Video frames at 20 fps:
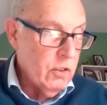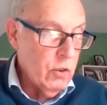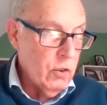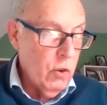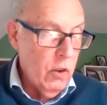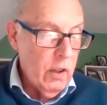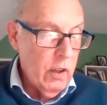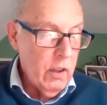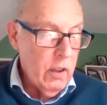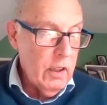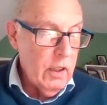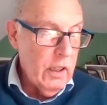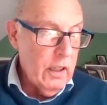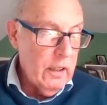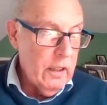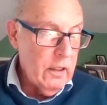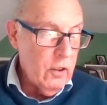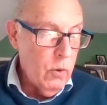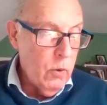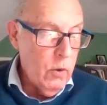Laura
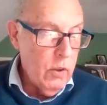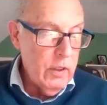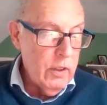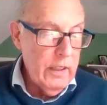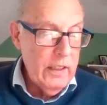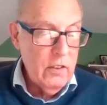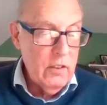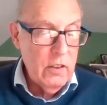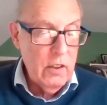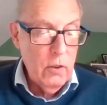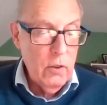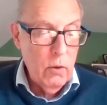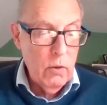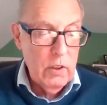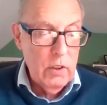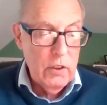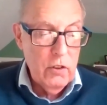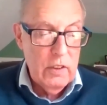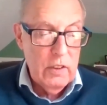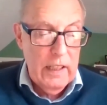coordinates the
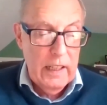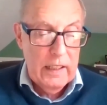coalition's